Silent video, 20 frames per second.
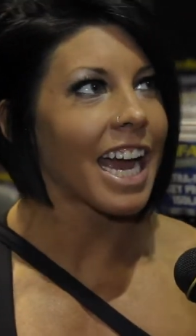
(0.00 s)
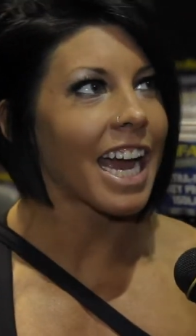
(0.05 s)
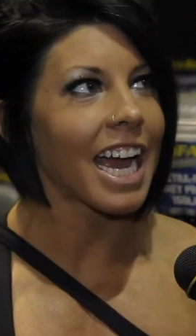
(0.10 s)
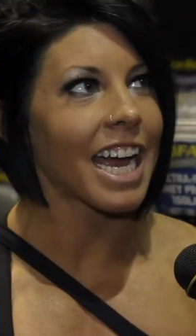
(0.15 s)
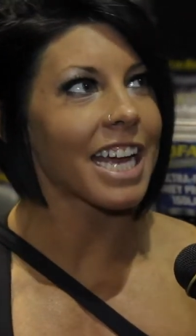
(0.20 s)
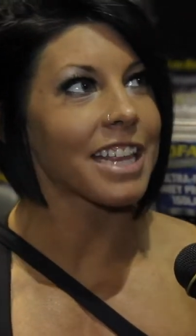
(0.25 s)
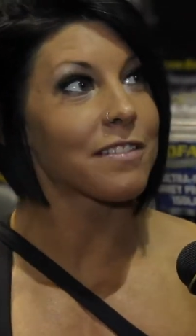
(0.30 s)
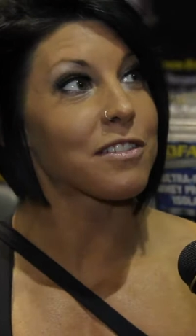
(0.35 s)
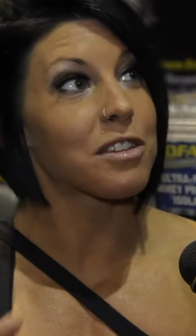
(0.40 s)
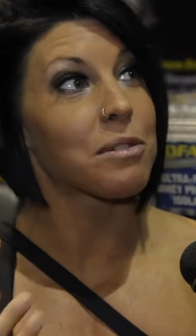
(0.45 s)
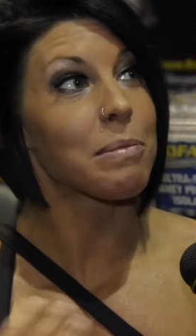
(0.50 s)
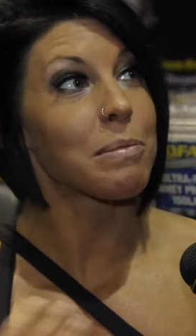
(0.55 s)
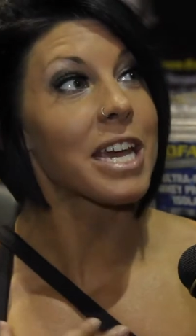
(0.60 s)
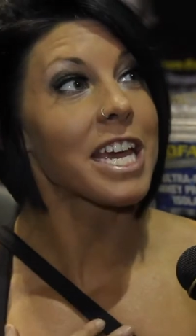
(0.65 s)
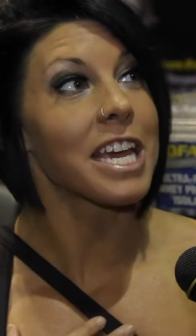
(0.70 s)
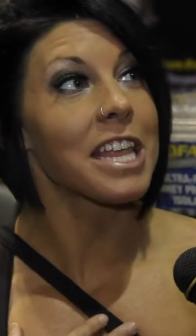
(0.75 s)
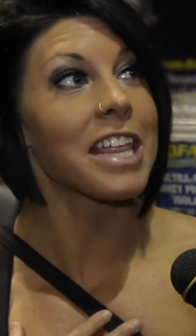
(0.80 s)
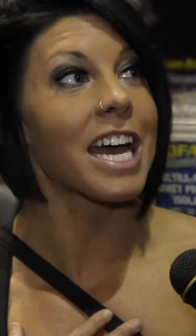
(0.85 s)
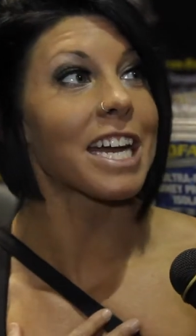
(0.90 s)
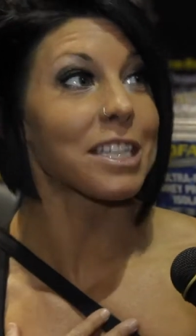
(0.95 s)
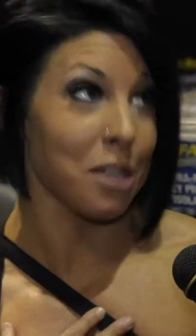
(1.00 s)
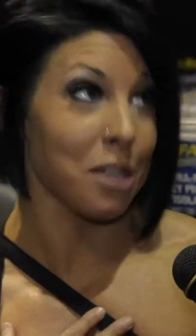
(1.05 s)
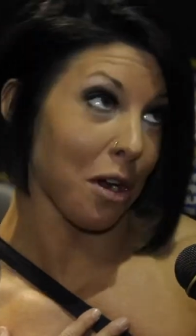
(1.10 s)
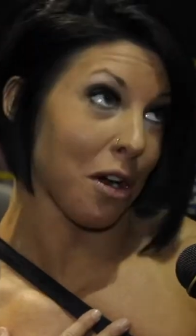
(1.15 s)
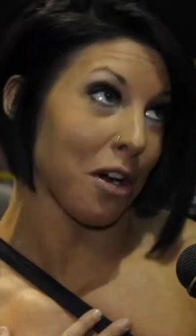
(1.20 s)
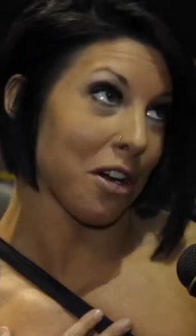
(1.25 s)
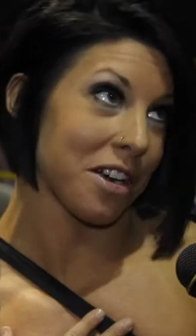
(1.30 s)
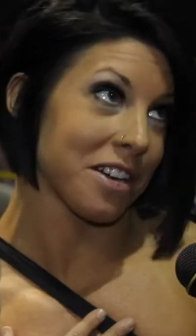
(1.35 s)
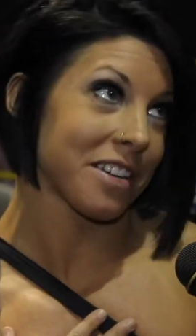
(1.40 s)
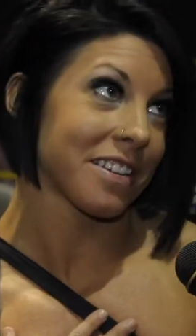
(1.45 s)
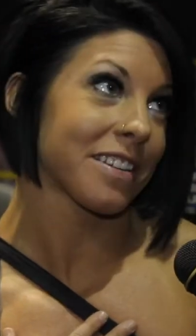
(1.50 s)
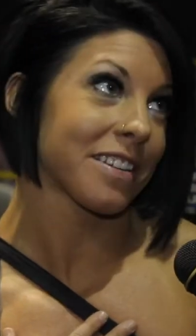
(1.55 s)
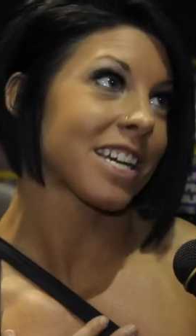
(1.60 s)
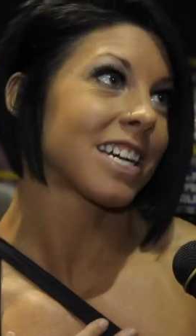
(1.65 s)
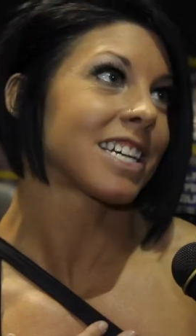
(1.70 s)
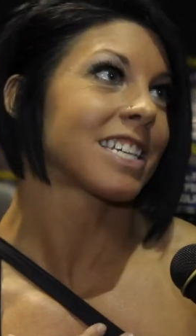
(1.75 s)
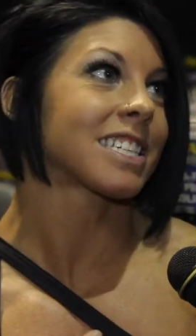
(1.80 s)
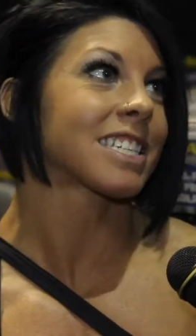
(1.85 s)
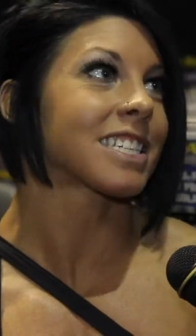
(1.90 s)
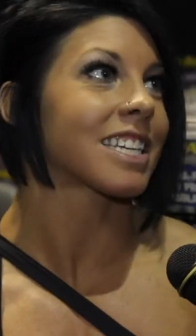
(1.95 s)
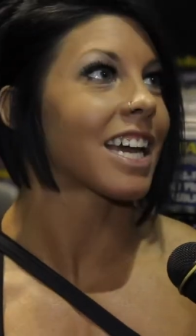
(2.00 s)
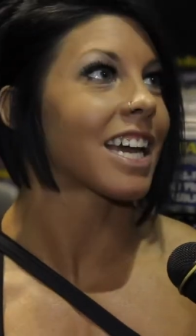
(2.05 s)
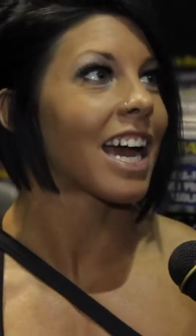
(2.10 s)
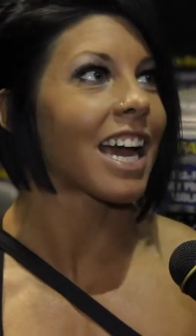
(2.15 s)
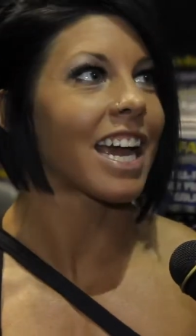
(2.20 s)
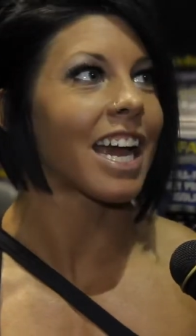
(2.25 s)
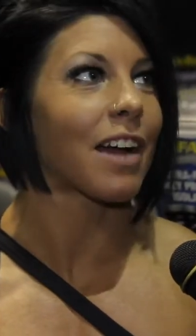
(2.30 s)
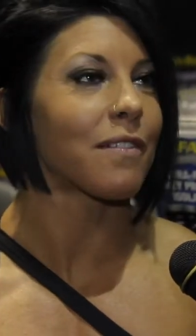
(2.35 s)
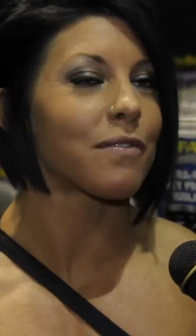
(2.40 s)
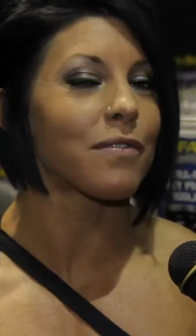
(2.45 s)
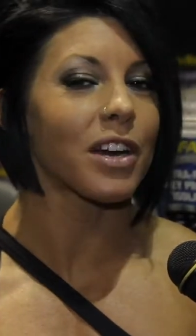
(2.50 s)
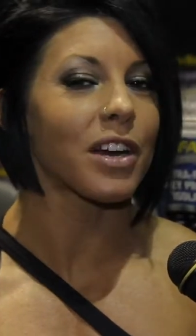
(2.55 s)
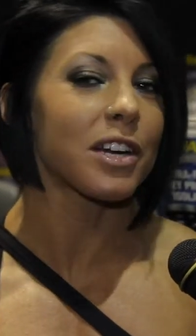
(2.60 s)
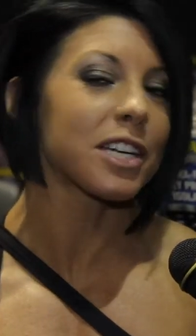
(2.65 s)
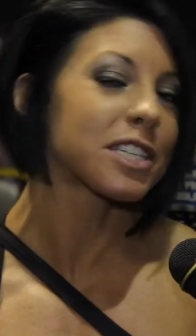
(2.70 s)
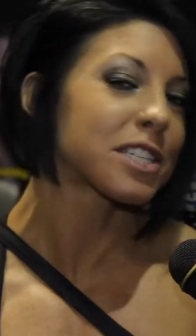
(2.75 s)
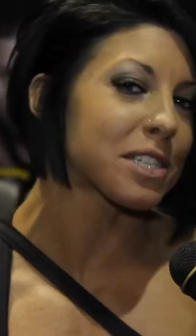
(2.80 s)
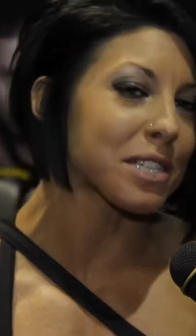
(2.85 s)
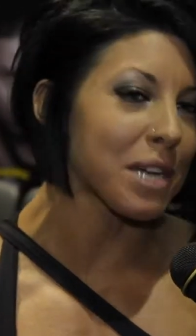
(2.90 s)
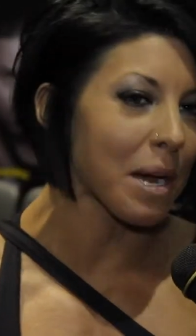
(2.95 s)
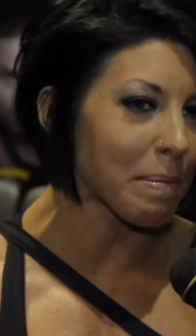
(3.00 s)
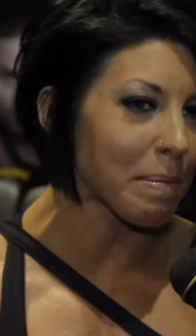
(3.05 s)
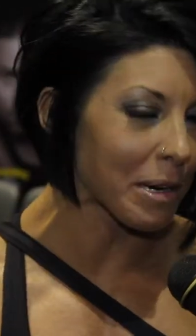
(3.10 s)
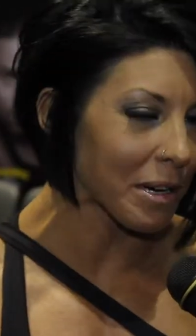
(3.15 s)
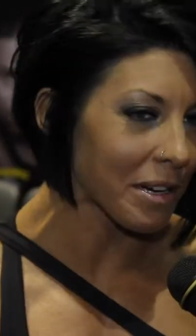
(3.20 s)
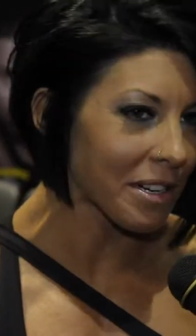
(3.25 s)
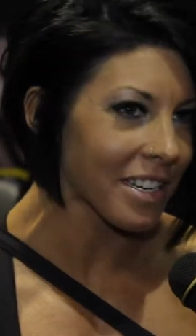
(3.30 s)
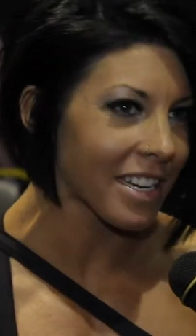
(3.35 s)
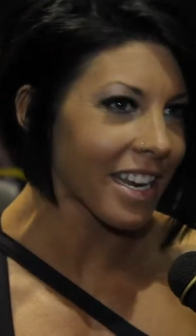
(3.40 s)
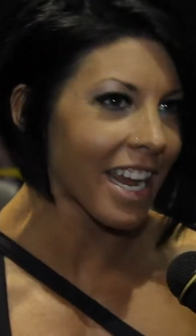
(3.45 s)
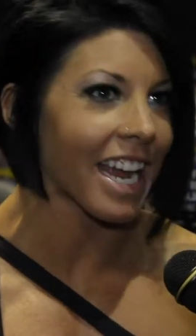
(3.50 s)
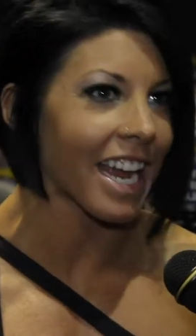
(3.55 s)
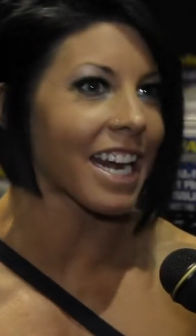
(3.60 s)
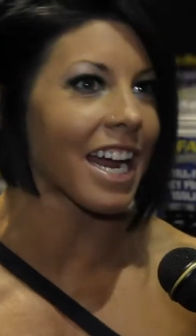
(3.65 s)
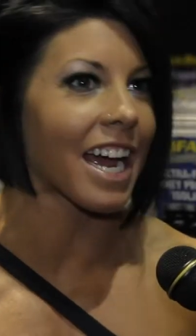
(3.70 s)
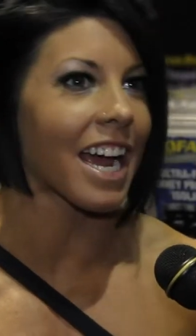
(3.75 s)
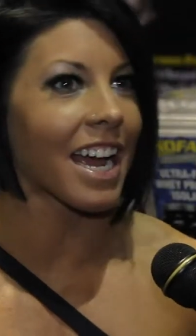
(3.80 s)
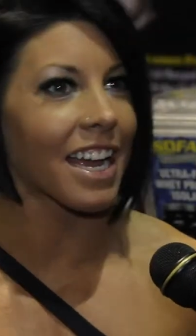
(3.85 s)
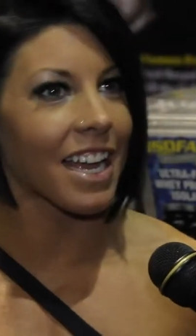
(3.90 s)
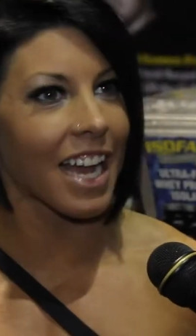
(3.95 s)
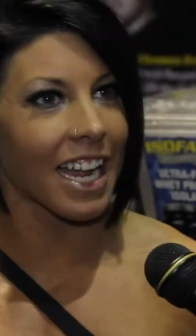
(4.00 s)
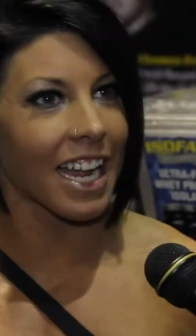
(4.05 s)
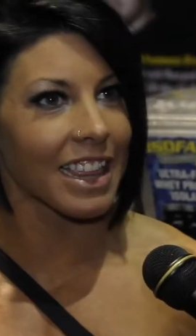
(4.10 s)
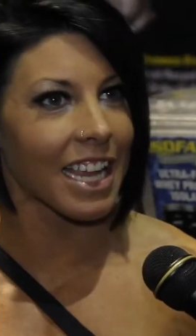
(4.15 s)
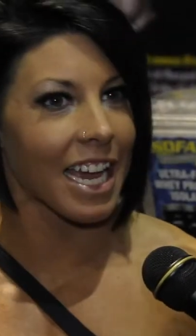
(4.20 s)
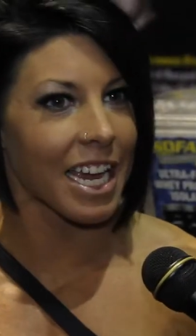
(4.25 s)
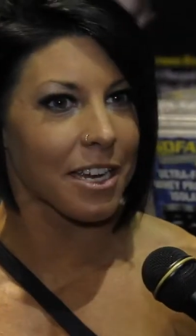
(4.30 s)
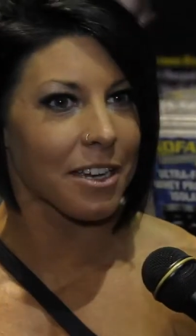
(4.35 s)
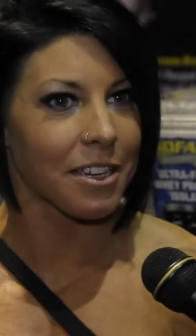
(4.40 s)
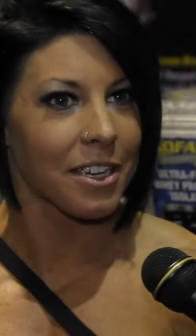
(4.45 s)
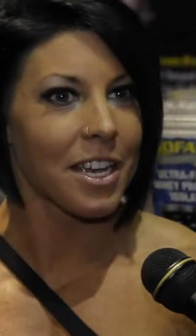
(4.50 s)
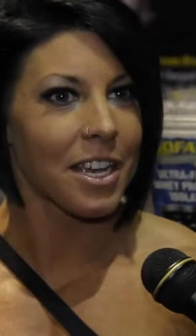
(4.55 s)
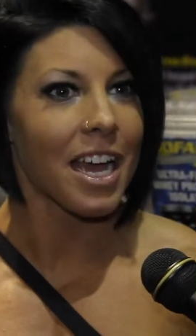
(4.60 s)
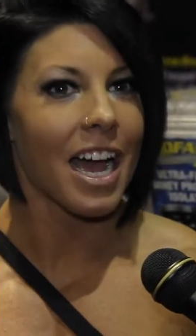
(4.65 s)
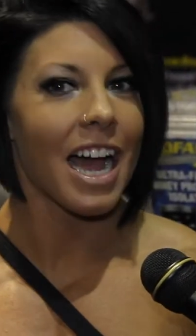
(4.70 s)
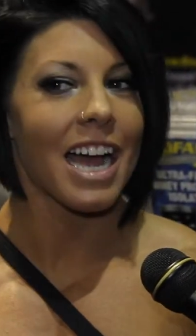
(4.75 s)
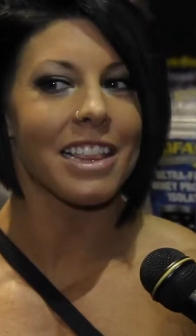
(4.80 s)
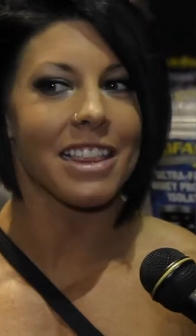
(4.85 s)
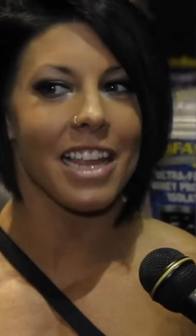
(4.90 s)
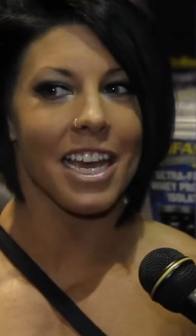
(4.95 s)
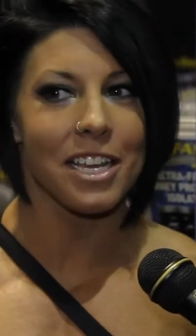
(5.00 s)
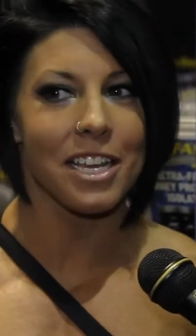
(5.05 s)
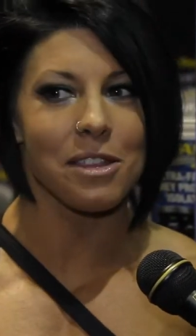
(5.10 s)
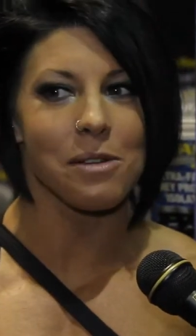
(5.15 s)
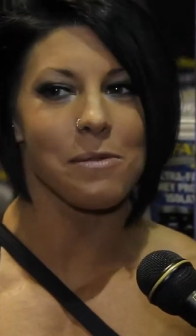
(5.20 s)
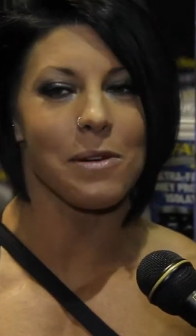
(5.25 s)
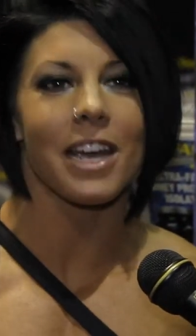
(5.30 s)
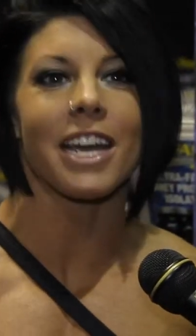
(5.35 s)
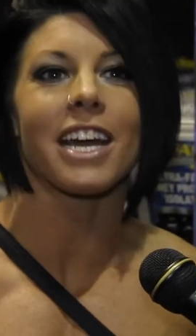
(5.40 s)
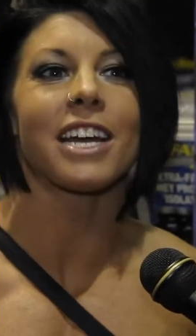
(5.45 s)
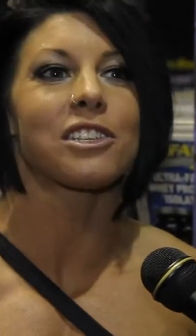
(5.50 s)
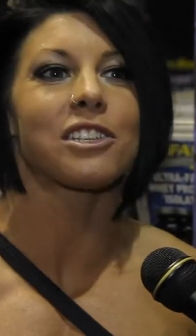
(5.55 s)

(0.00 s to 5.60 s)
And to me, that's hard because I'm very stubborn and I, I, like I like the way I